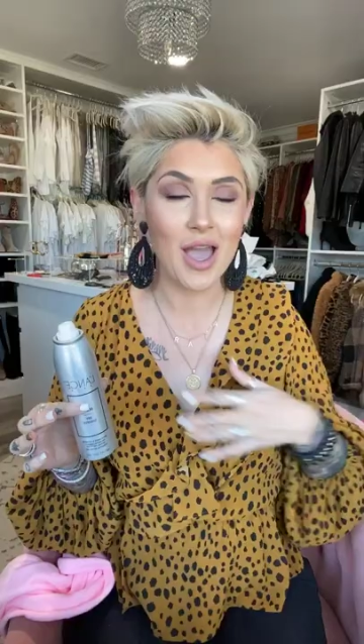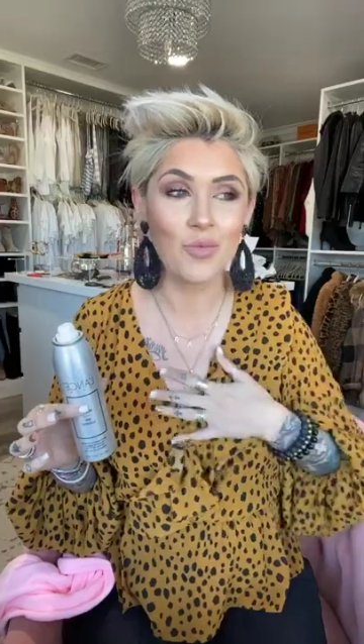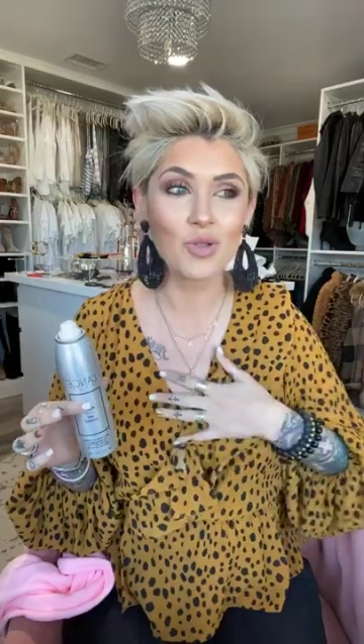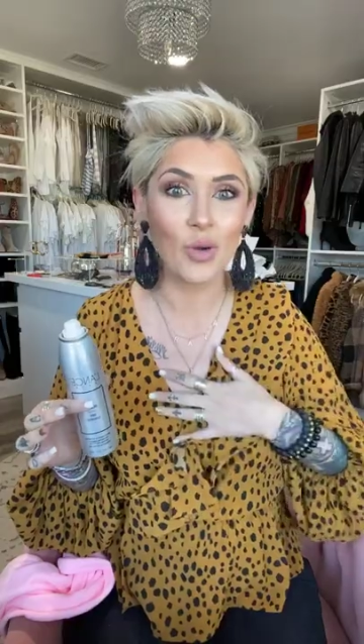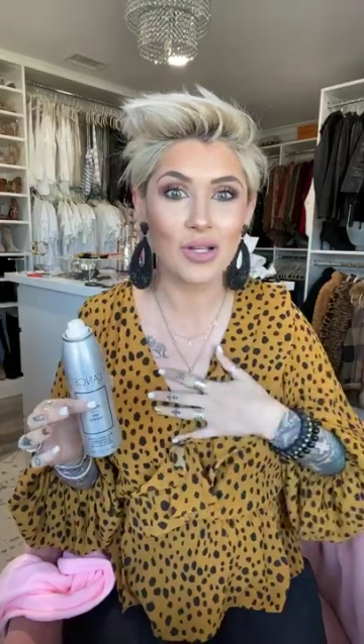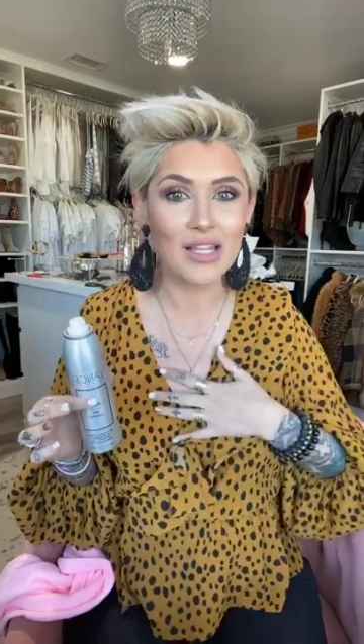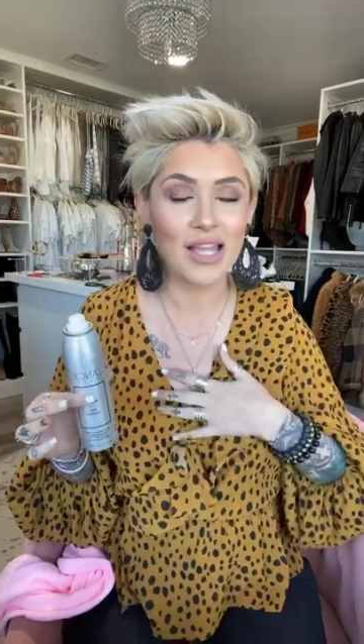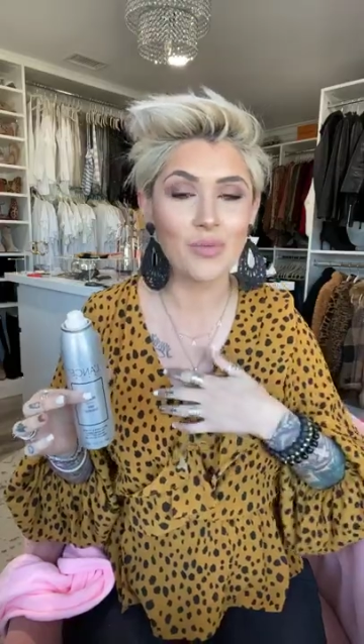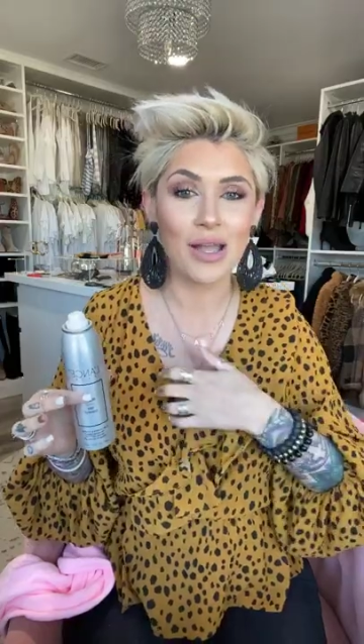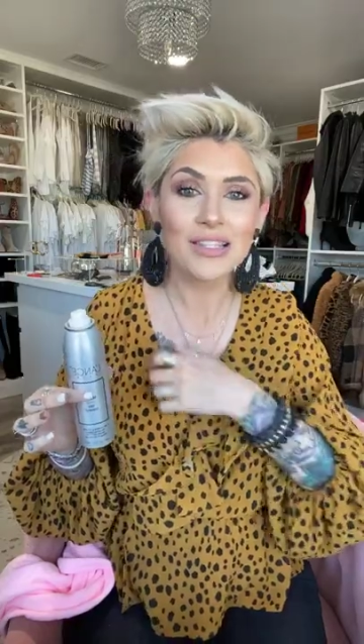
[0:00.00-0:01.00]
I'm so
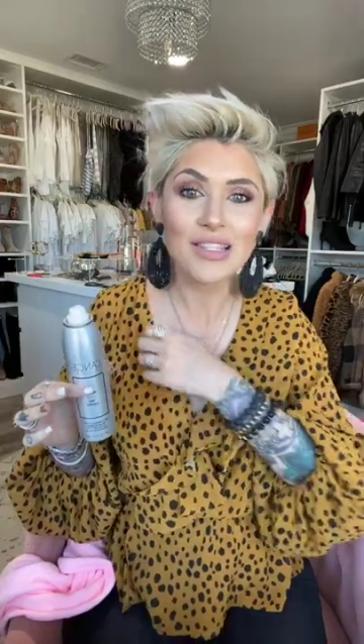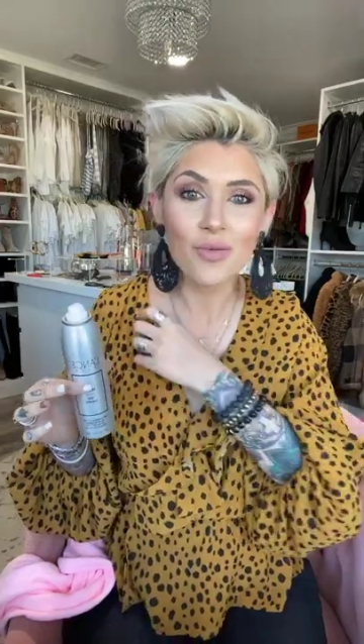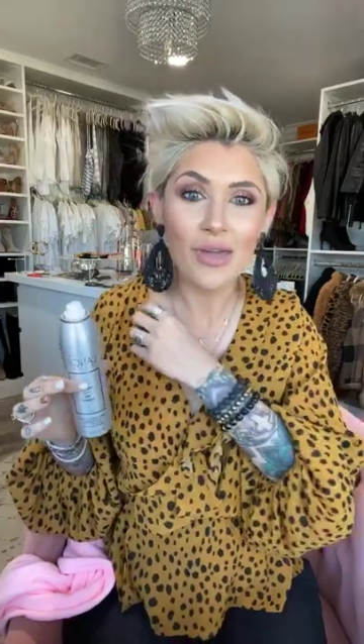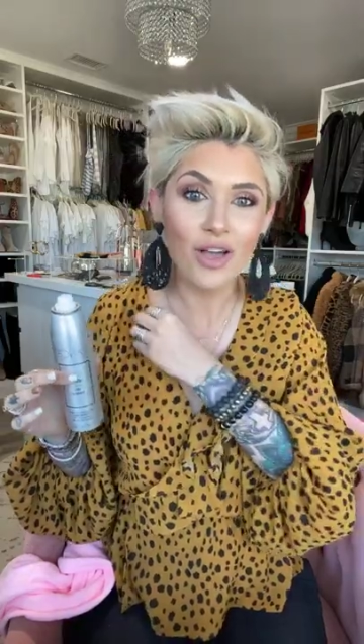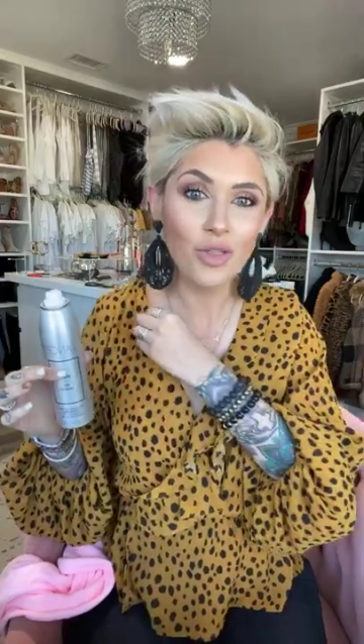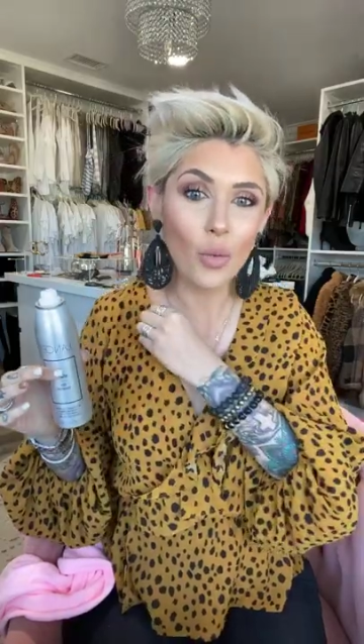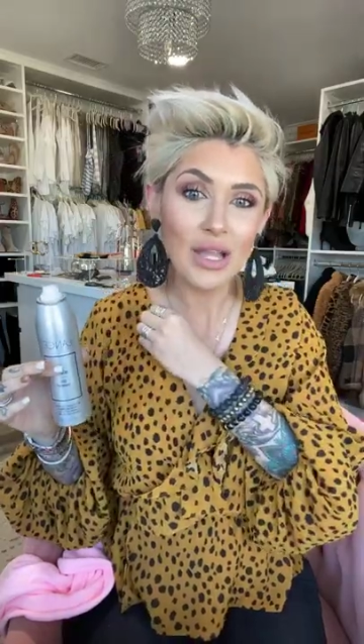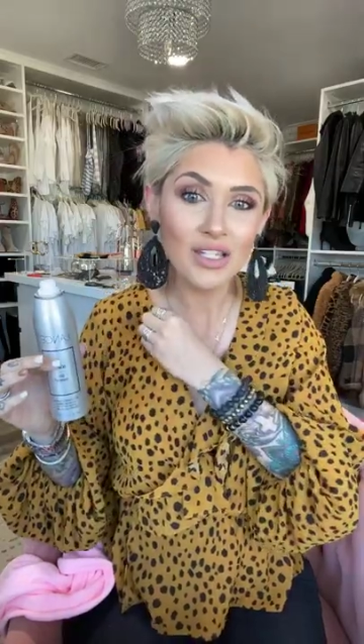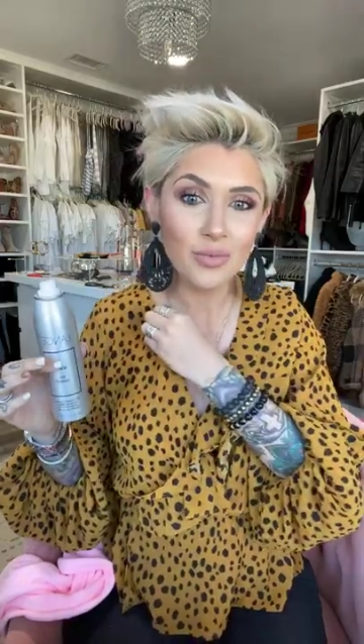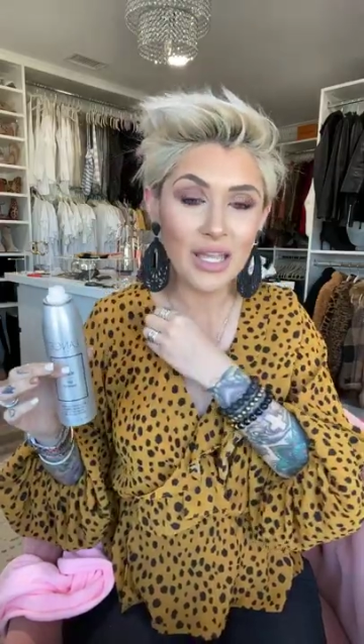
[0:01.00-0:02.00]
excited. Mine's in the mail on the
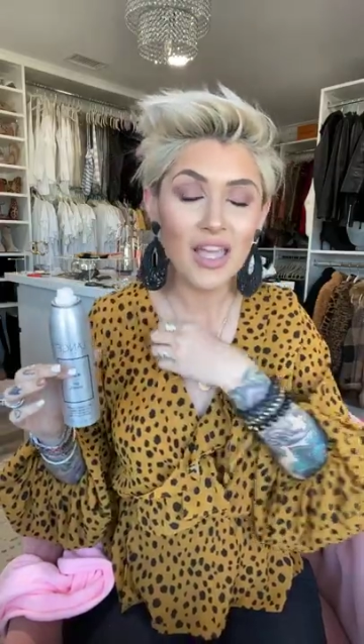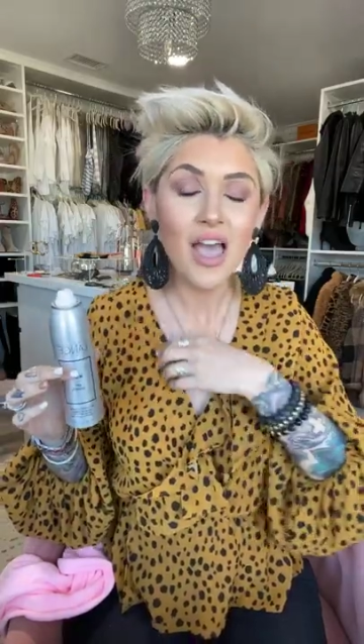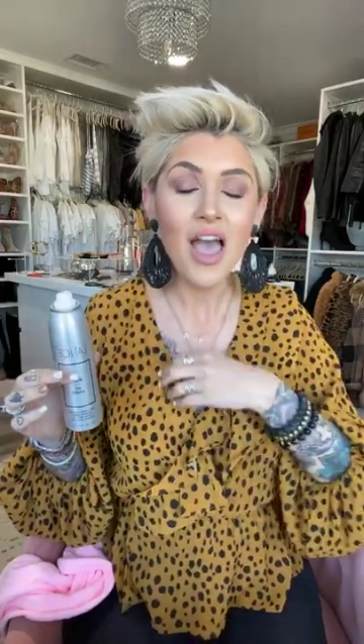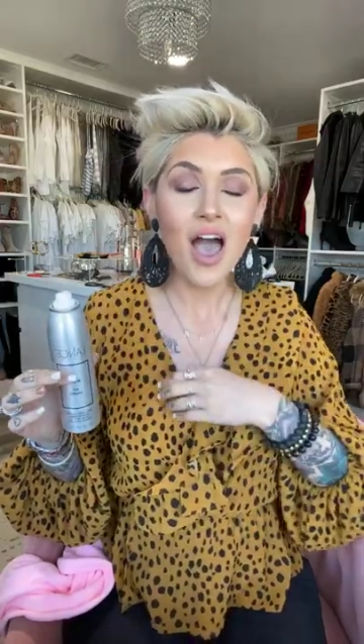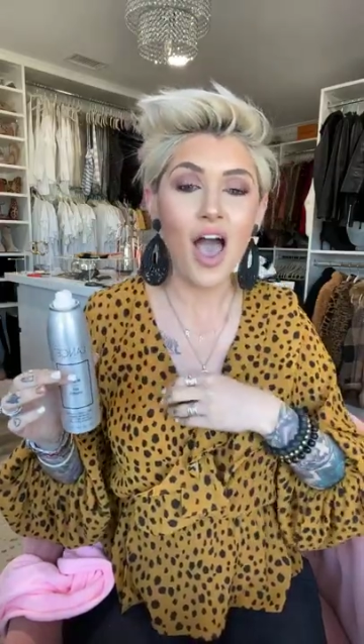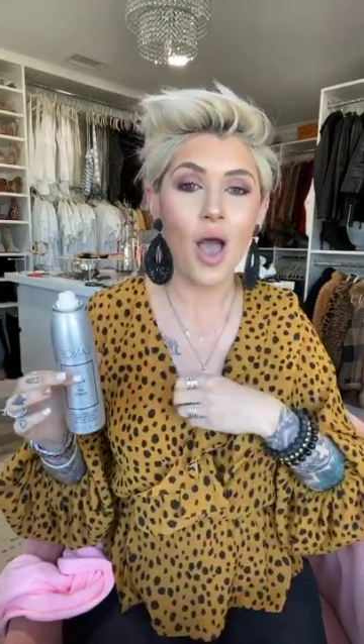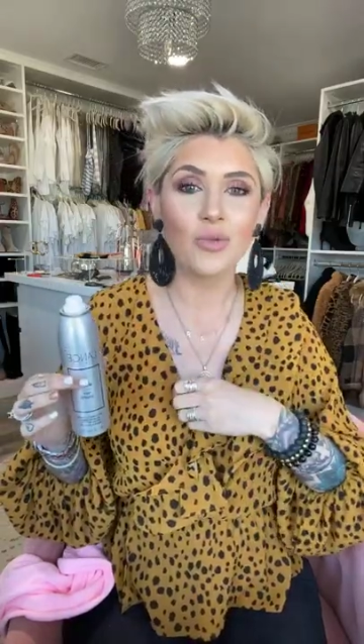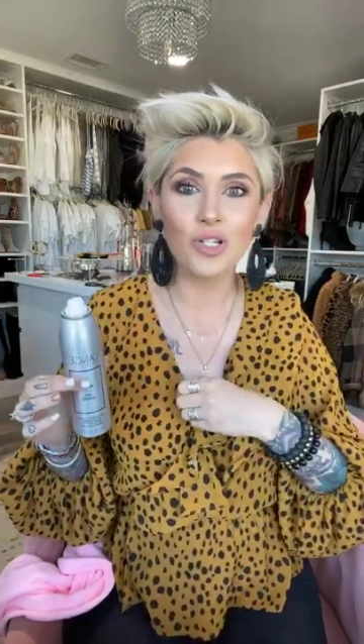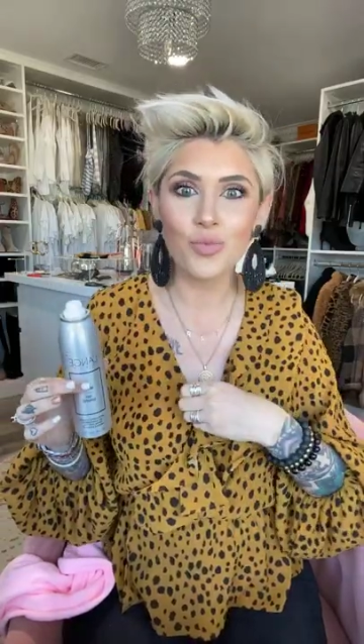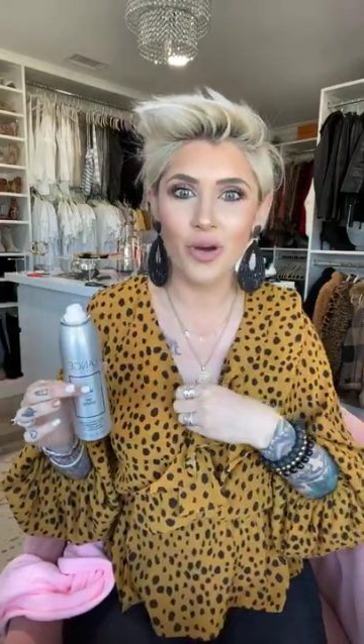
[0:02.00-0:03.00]
way to me, um,
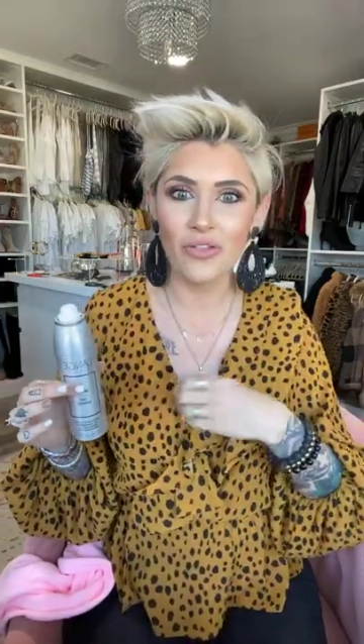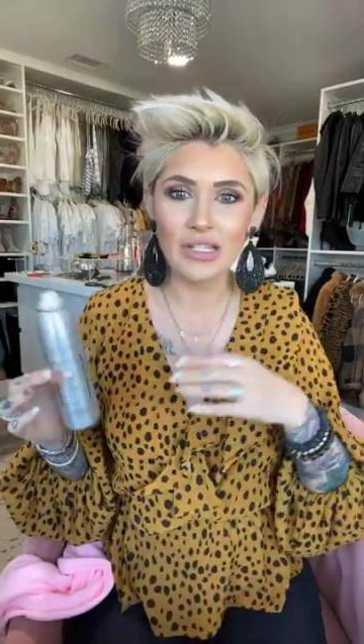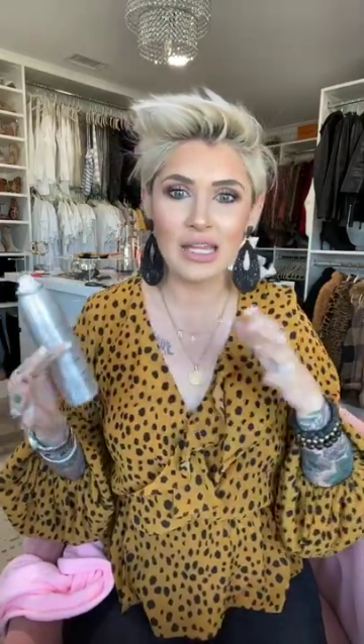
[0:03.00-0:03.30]
which is perfect.